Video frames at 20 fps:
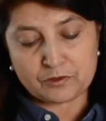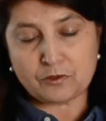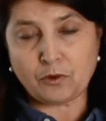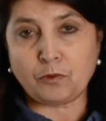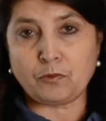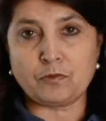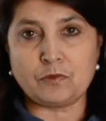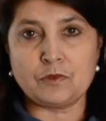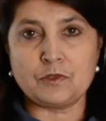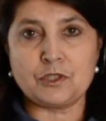
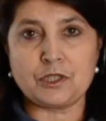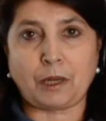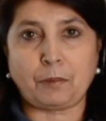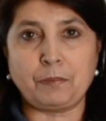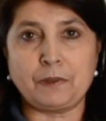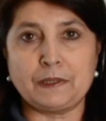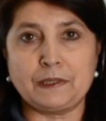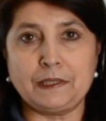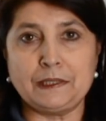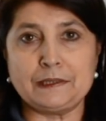on
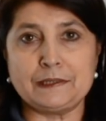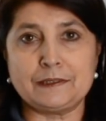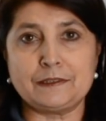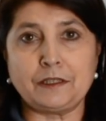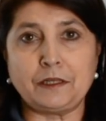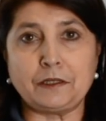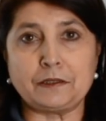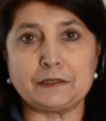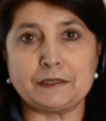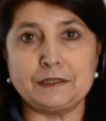Japanese
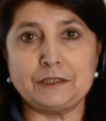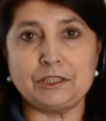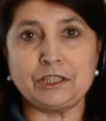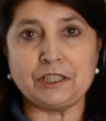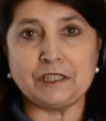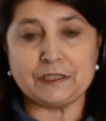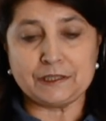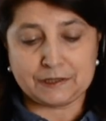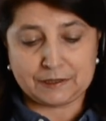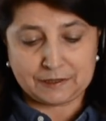style
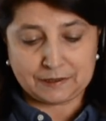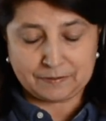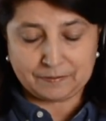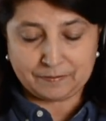shears.